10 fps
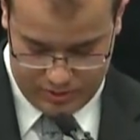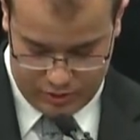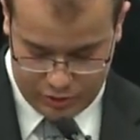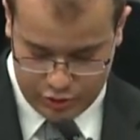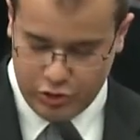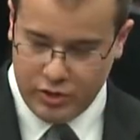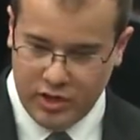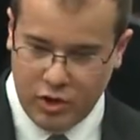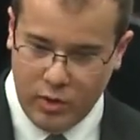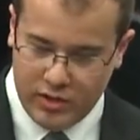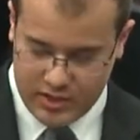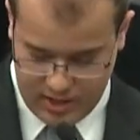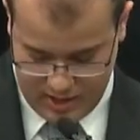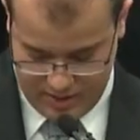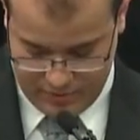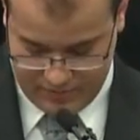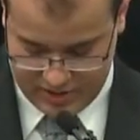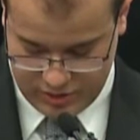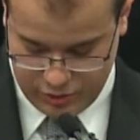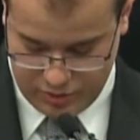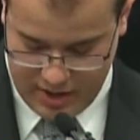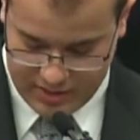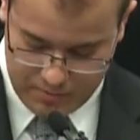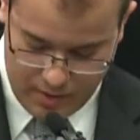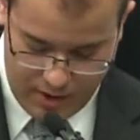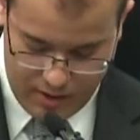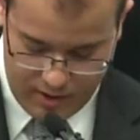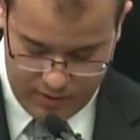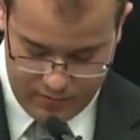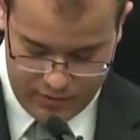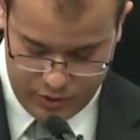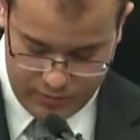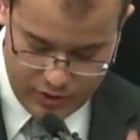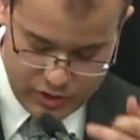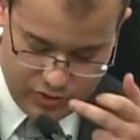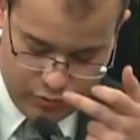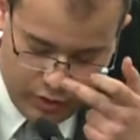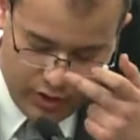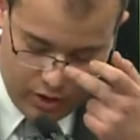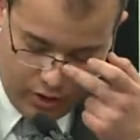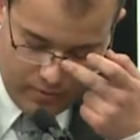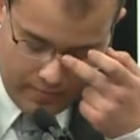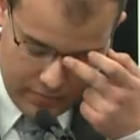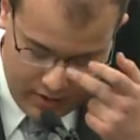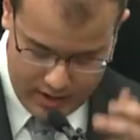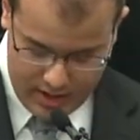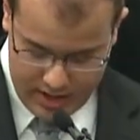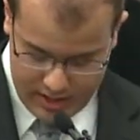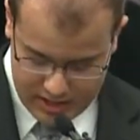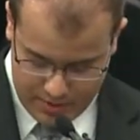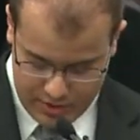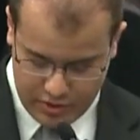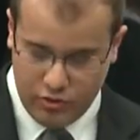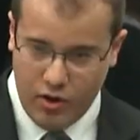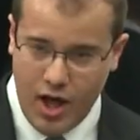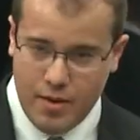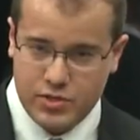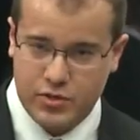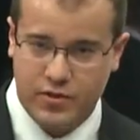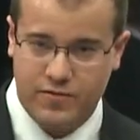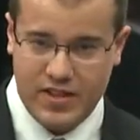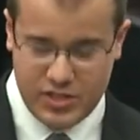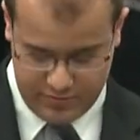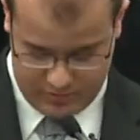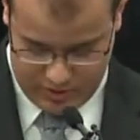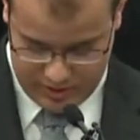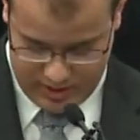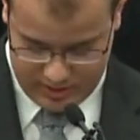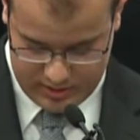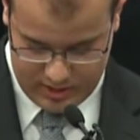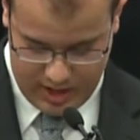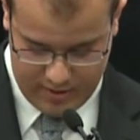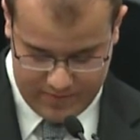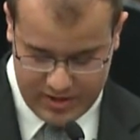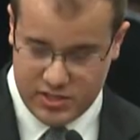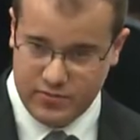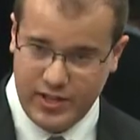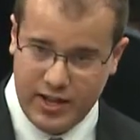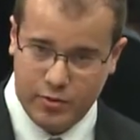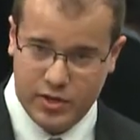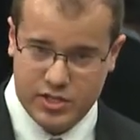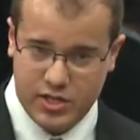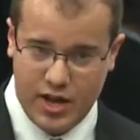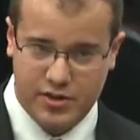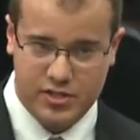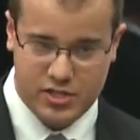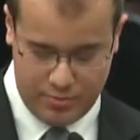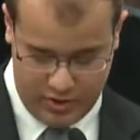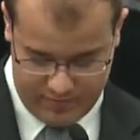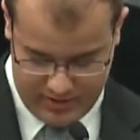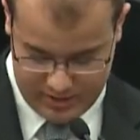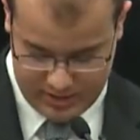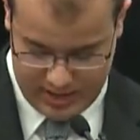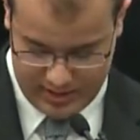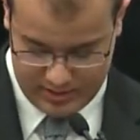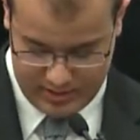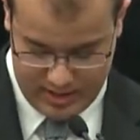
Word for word: Dr. Julia Quilter and Professor Luke McNamara of the University of Wollongong examined the crimes of offensive conduct and offensive language under the Summary Offences Act.